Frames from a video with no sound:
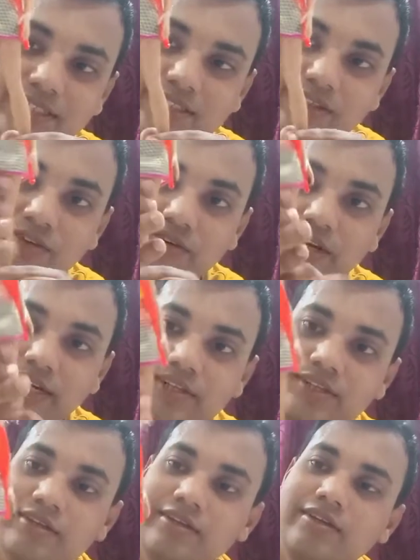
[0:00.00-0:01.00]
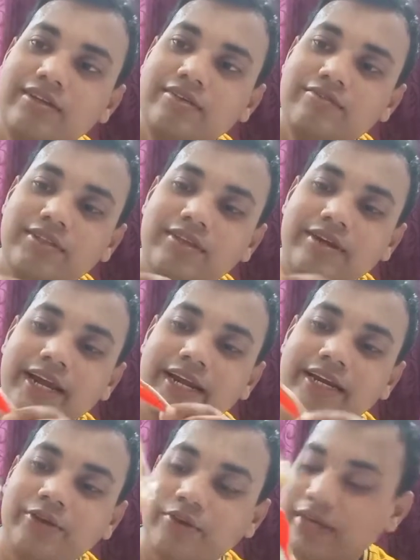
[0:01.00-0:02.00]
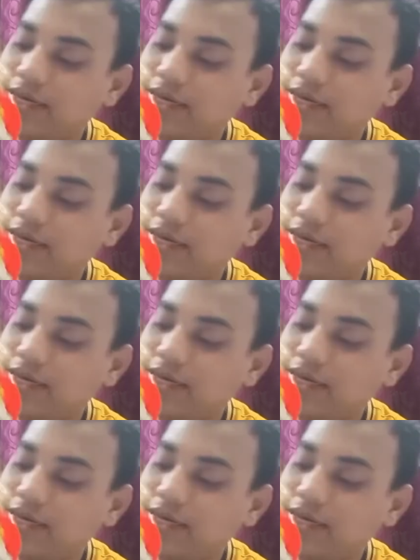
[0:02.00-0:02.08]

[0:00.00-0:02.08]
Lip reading: is great with the racket you're